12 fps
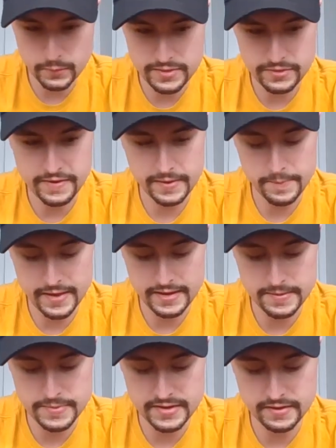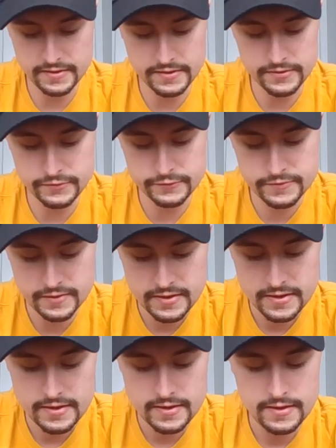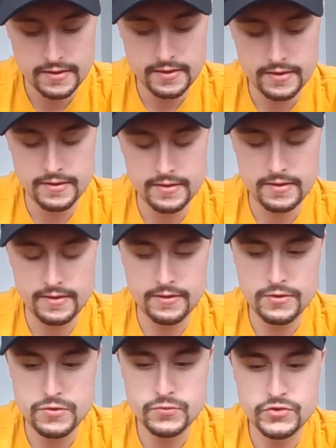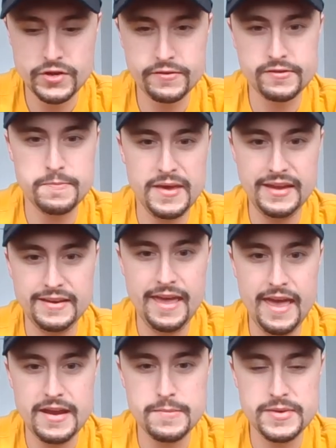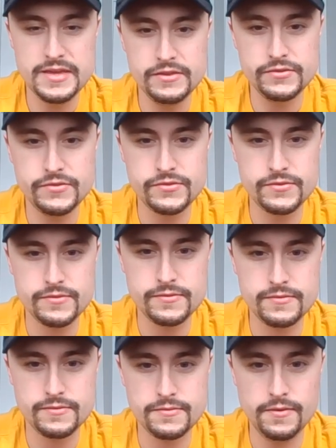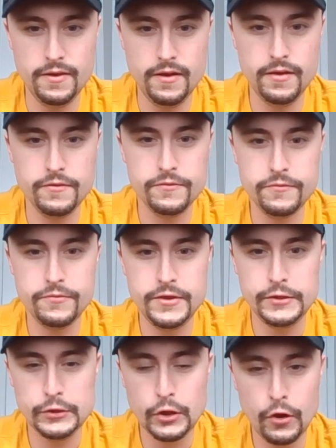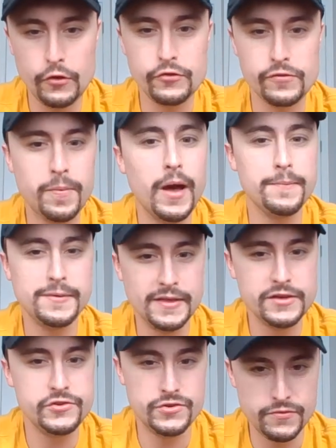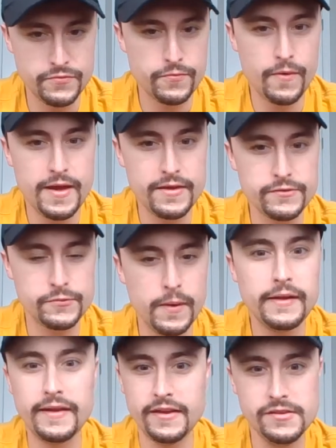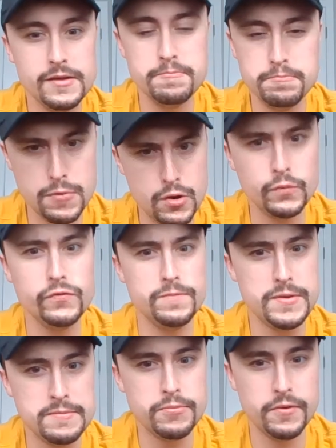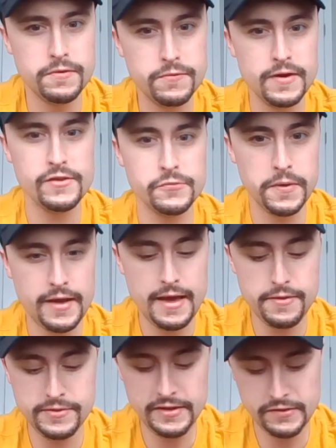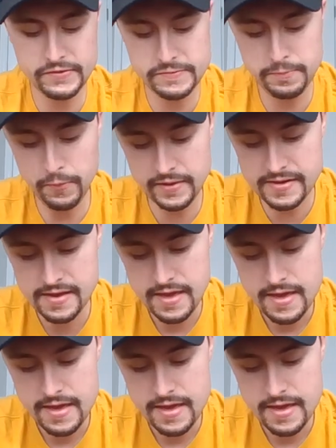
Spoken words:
we think about it, because you just made enemies of the largest population in France, right? Like I said, most people in France were Catholic at this point,